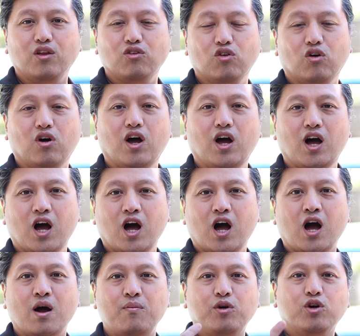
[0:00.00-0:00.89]
So
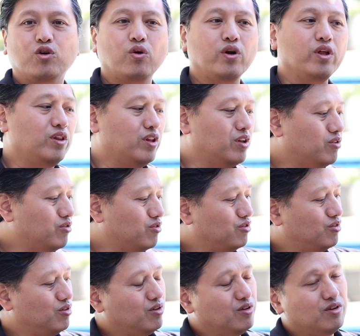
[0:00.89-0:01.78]
I'm recording
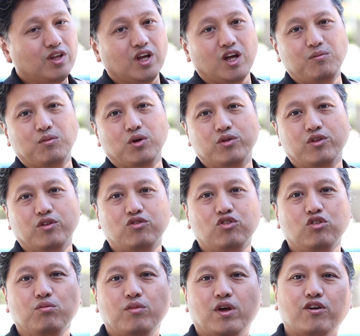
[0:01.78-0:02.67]
this on both the
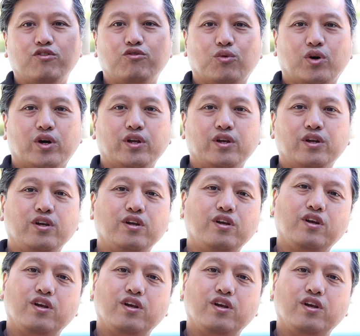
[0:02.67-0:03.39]
Zoom F1